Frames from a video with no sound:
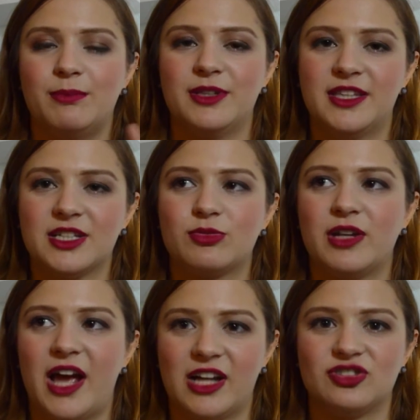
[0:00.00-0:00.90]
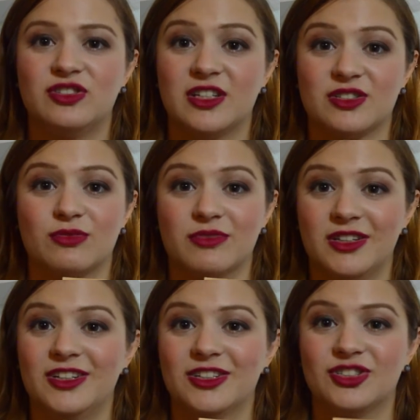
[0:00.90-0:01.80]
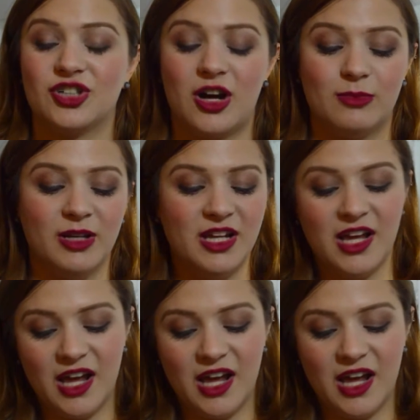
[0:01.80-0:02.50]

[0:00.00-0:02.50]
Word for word: but this one actually does a really good job.